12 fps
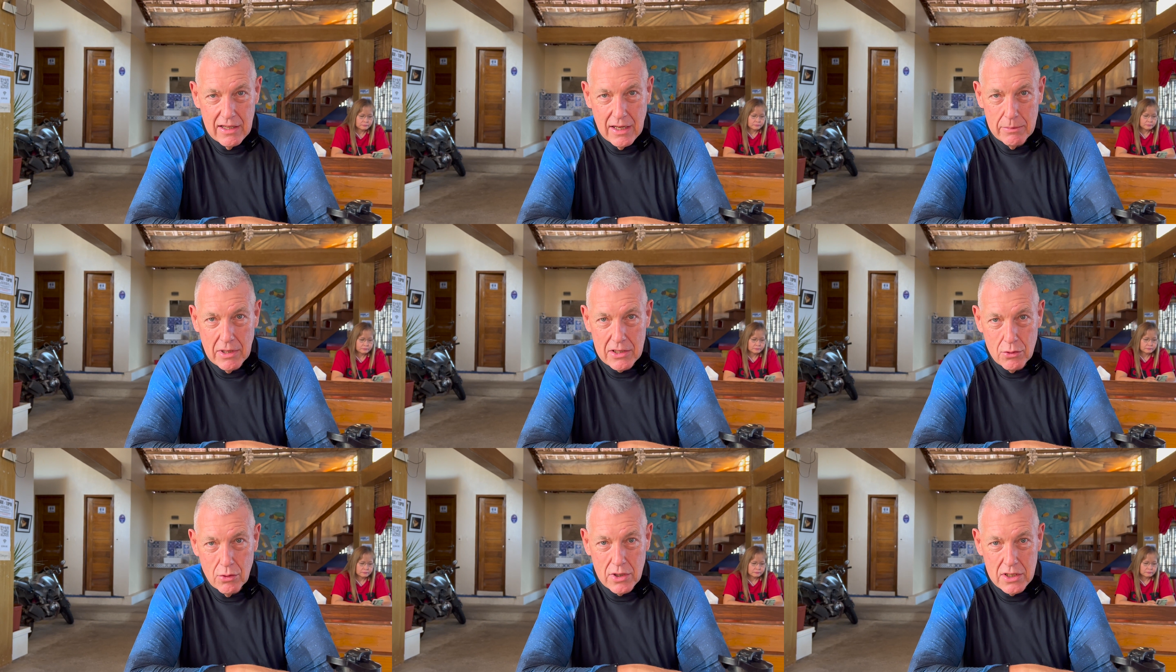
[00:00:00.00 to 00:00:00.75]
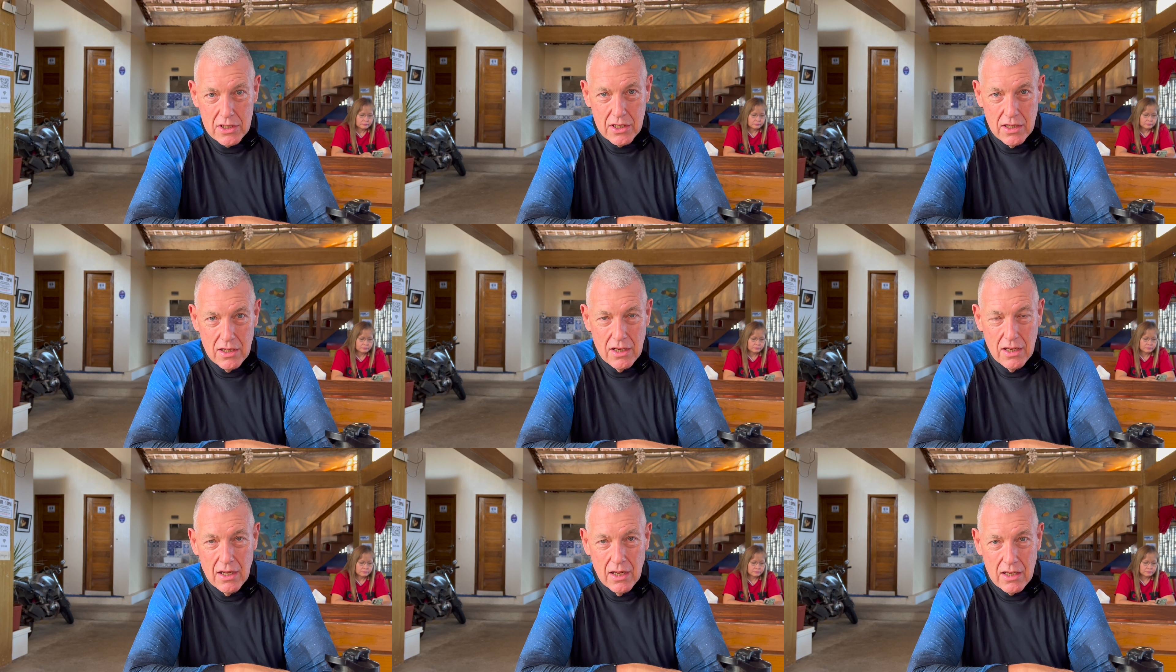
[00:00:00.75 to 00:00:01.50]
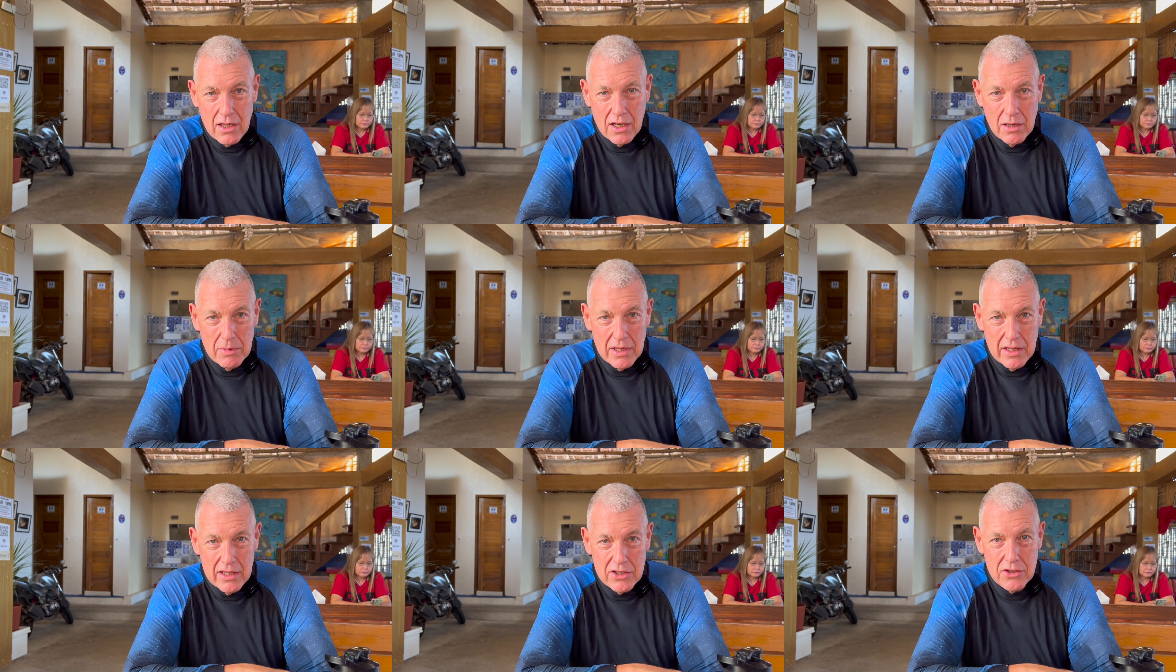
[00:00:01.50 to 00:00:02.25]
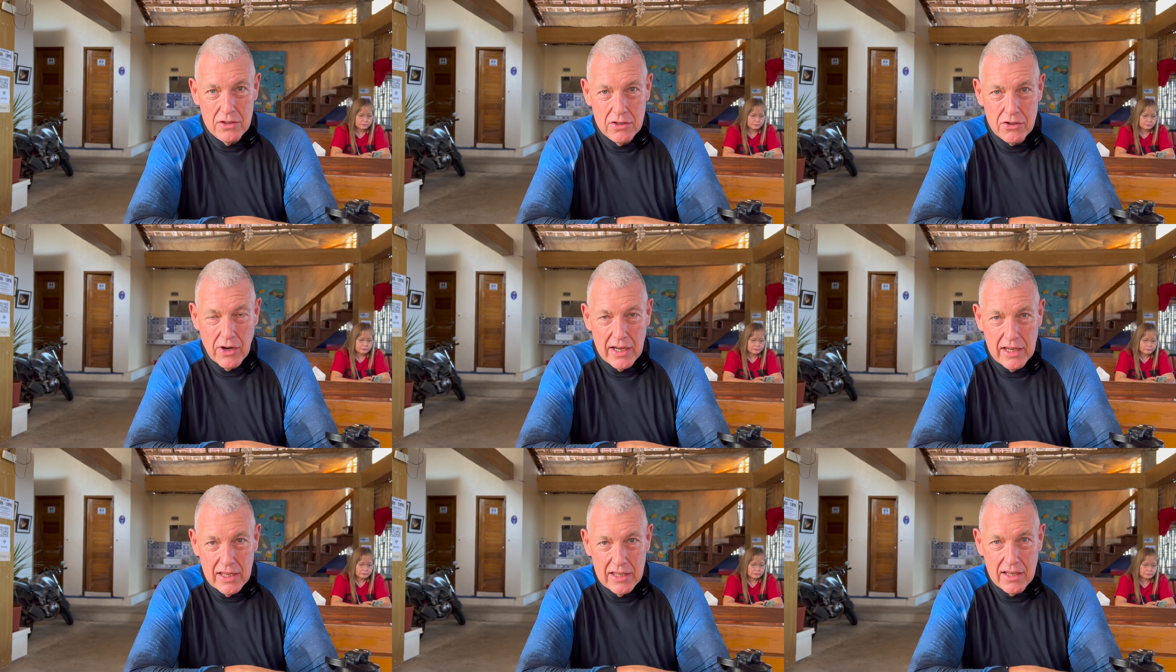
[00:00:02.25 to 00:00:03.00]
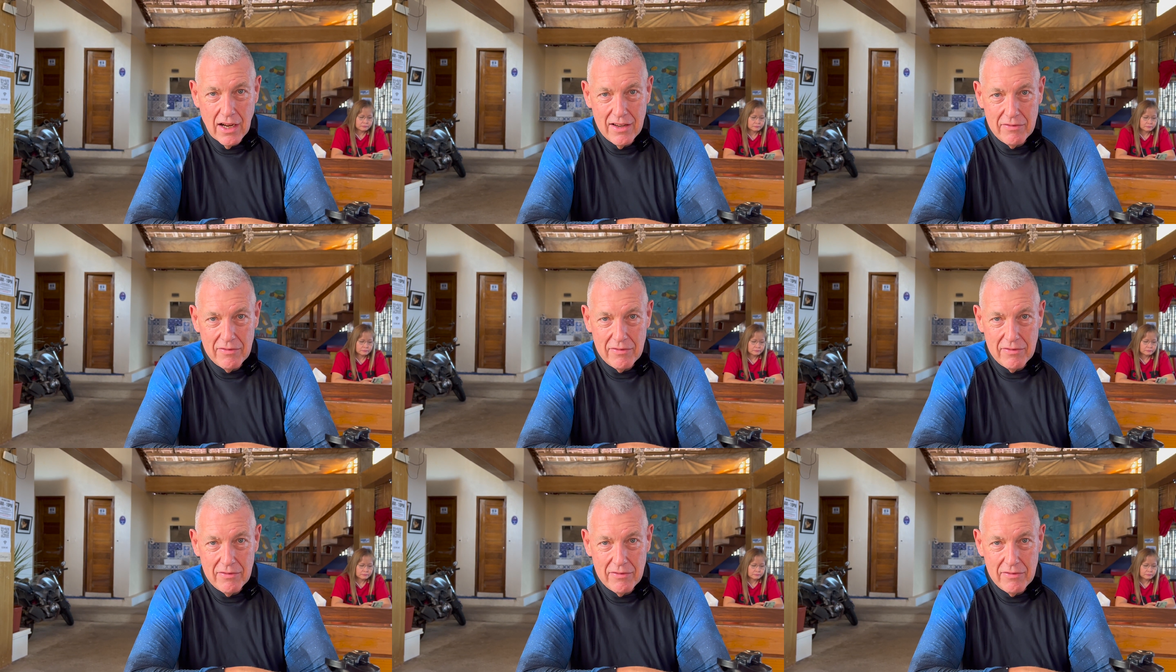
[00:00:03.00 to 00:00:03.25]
and my daughters going to be the trainee dive